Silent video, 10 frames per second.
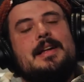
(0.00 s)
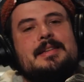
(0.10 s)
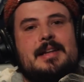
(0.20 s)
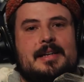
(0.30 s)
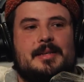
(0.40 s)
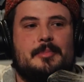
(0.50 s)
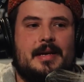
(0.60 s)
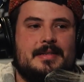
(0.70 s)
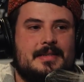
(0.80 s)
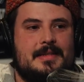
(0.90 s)
Not the
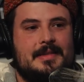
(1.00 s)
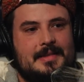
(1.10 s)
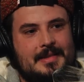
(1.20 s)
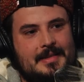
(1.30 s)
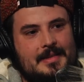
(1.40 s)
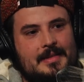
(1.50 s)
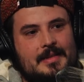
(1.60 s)
best. No.